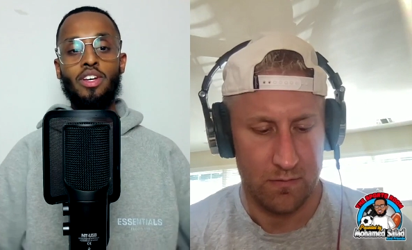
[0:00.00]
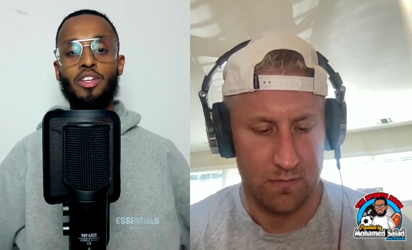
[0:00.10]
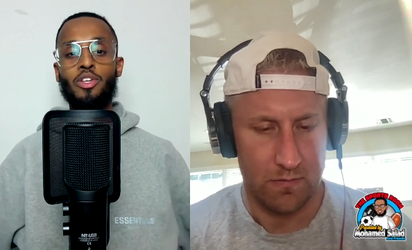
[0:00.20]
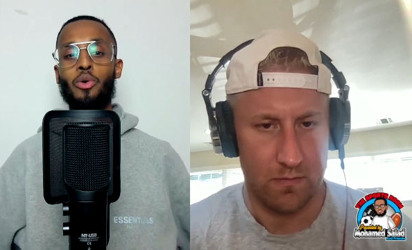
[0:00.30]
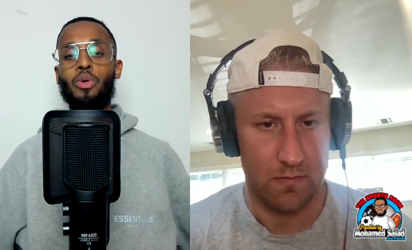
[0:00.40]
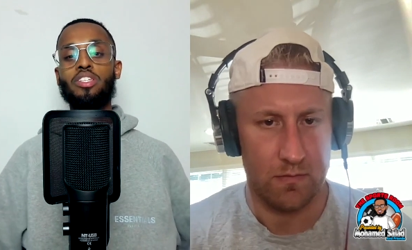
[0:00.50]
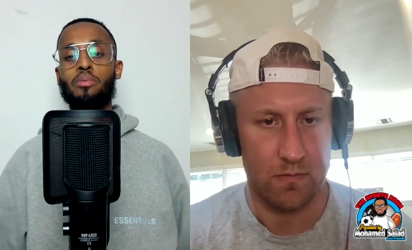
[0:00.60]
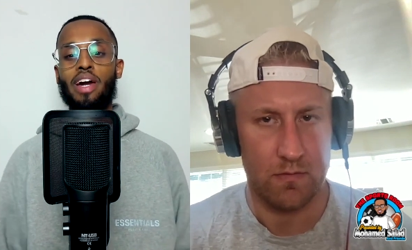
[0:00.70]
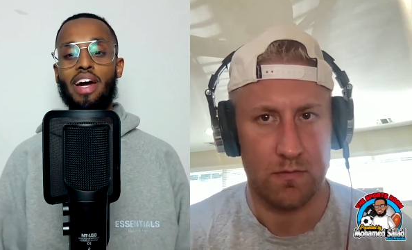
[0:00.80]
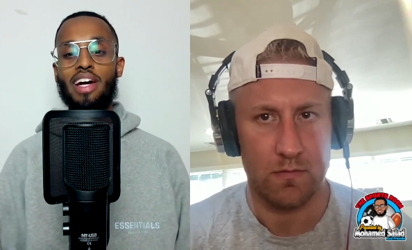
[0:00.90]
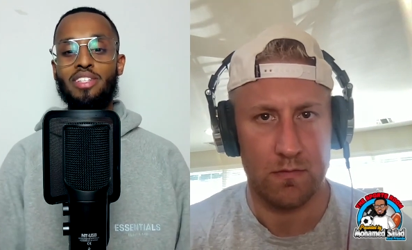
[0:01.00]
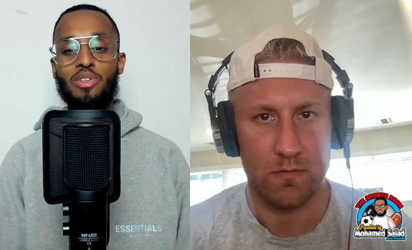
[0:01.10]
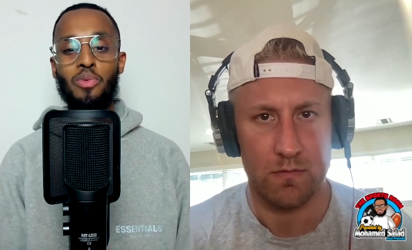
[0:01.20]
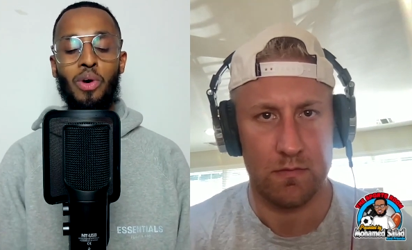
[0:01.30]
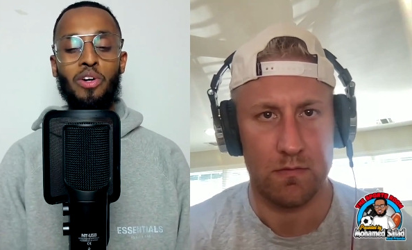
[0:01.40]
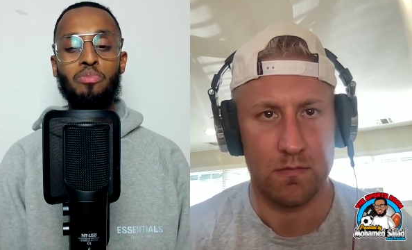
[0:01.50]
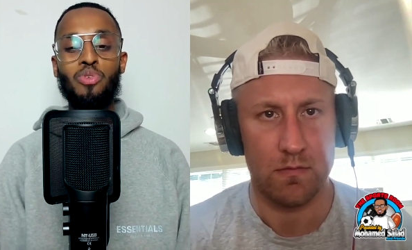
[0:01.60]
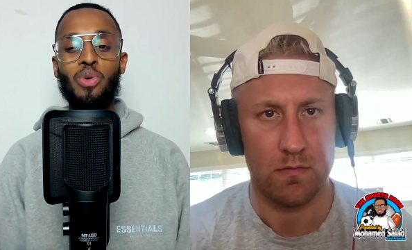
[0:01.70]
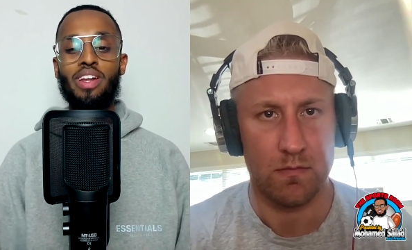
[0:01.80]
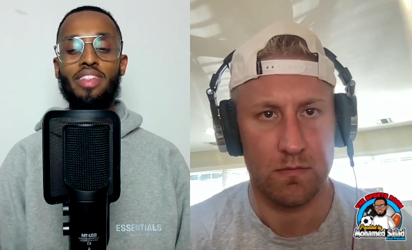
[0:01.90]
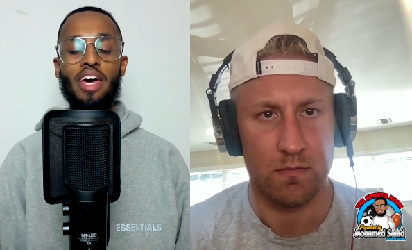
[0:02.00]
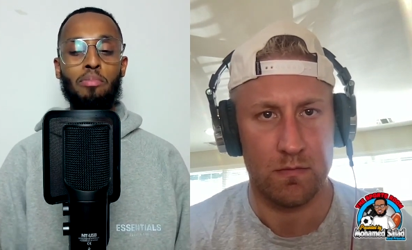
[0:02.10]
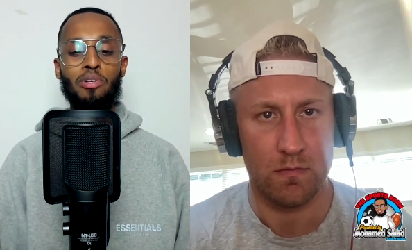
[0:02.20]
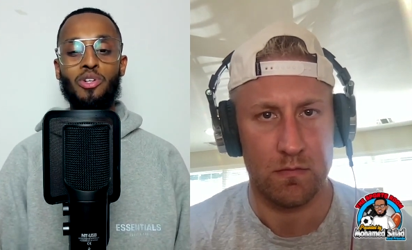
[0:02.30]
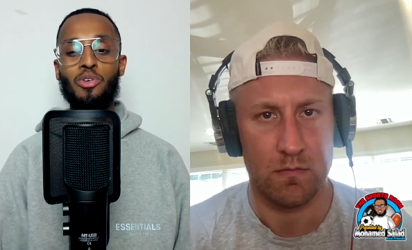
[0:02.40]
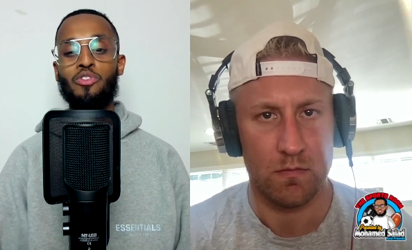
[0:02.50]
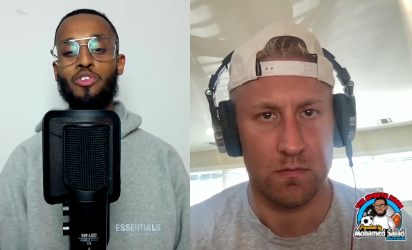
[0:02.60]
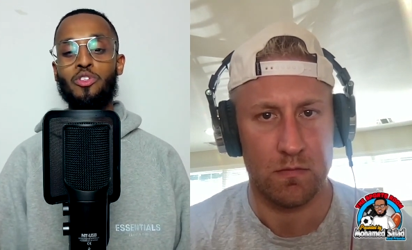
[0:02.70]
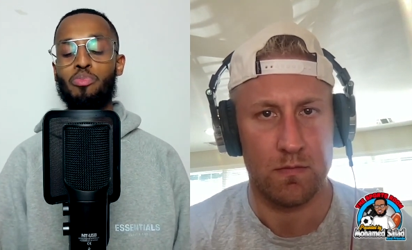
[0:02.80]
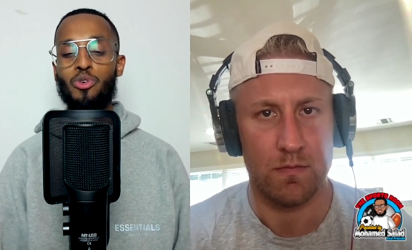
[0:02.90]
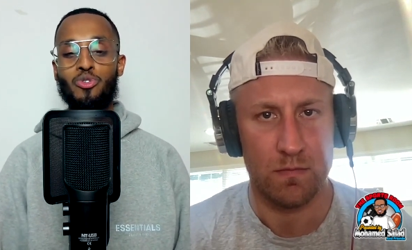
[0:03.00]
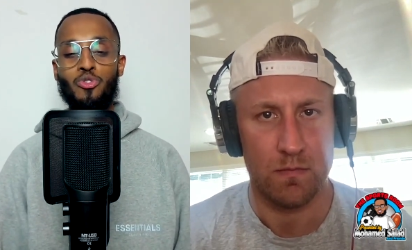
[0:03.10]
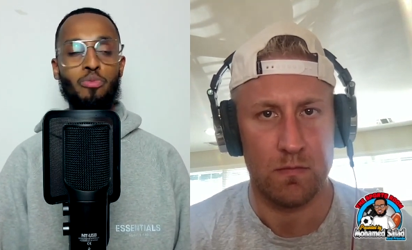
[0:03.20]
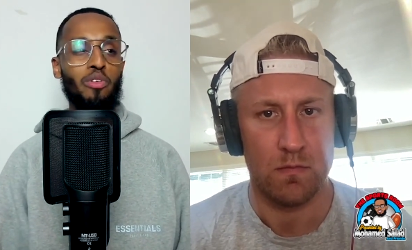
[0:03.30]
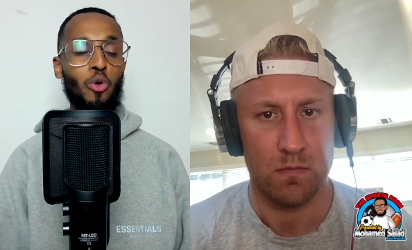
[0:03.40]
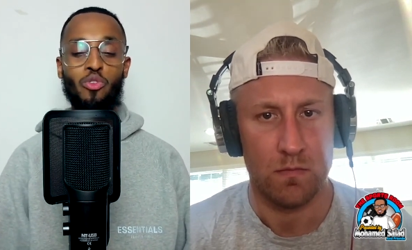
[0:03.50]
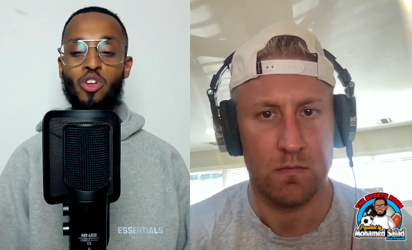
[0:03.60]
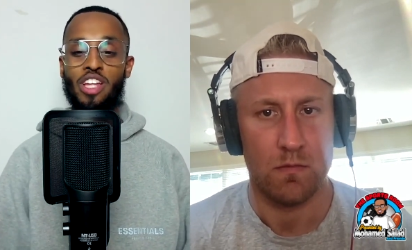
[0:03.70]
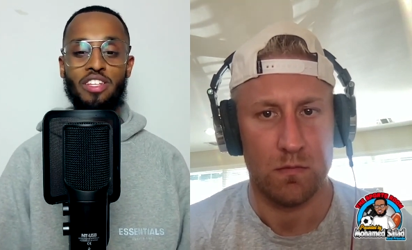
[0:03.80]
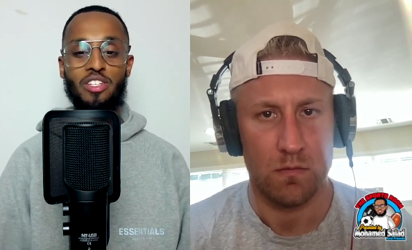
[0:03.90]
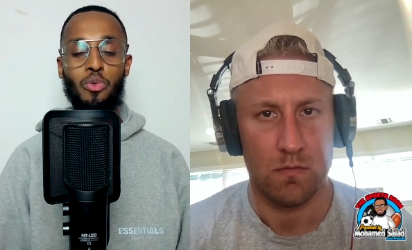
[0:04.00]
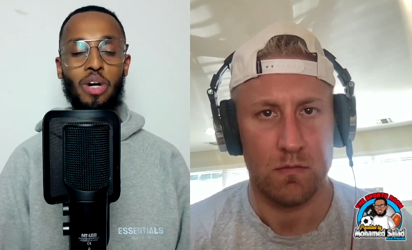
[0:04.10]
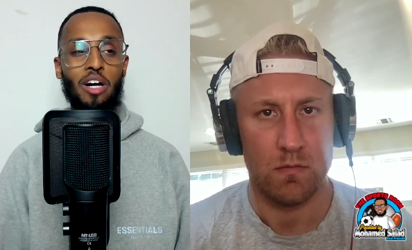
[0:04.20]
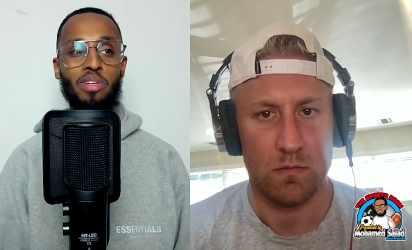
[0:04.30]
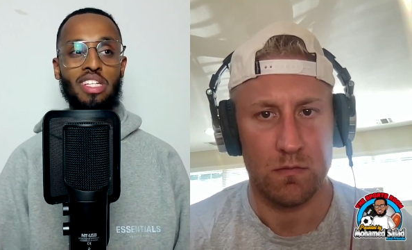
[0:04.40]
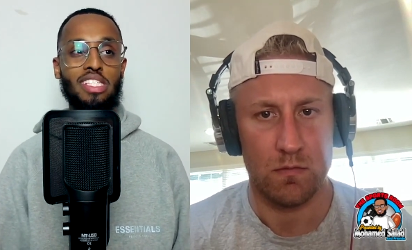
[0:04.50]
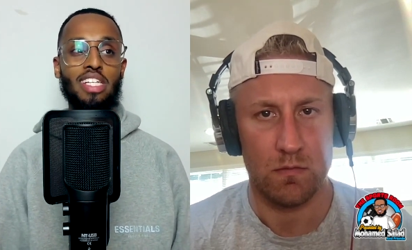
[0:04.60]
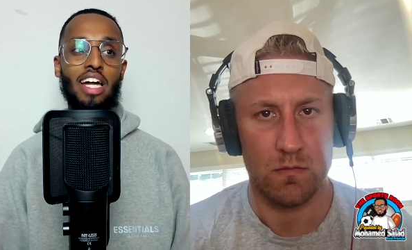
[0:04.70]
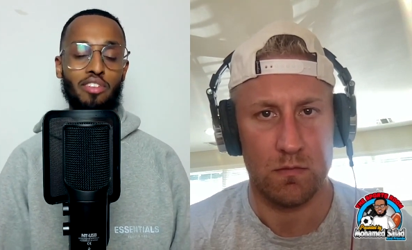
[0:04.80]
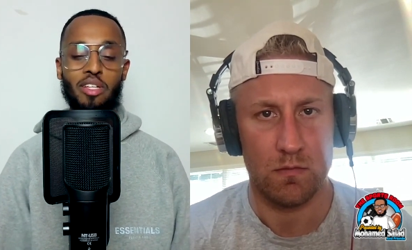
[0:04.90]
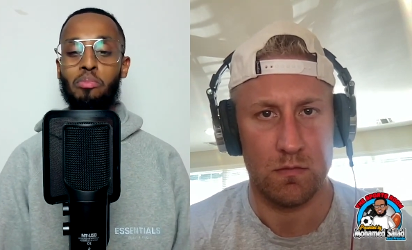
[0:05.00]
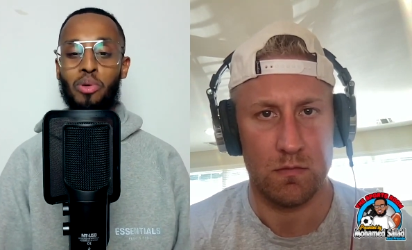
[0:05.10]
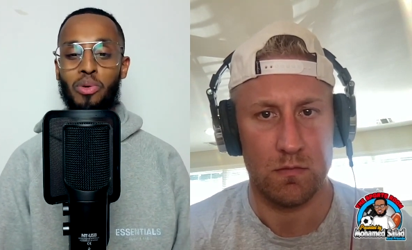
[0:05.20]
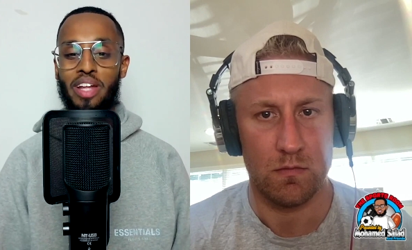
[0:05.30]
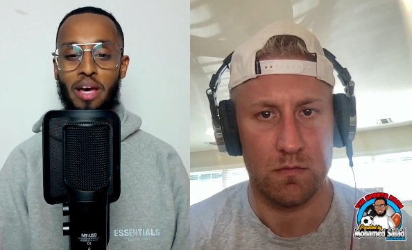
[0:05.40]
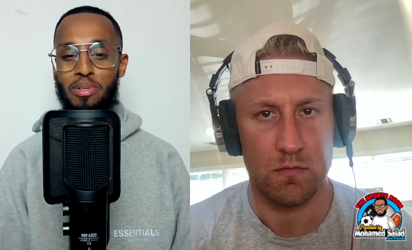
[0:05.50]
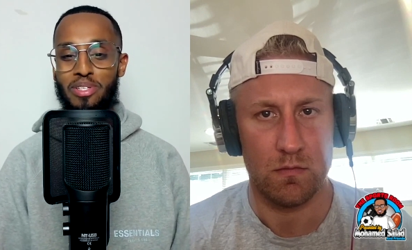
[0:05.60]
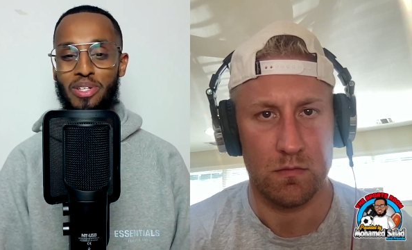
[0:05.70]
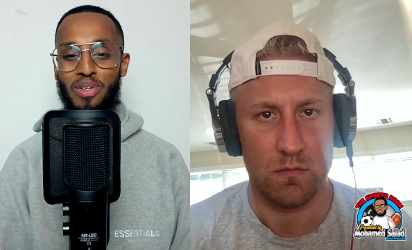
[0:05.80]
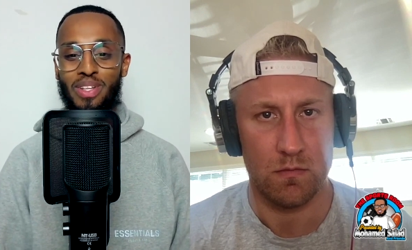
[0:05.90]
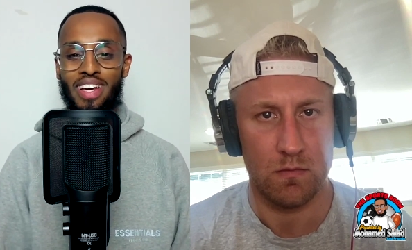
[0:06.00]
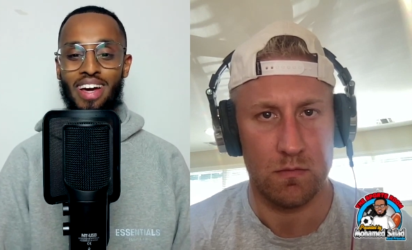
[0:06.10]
Speaker 1: Yo, what's up, guys? Welcome to another episode of the Sports Room. I know we've not done this in a while, but this is kind of an important episode.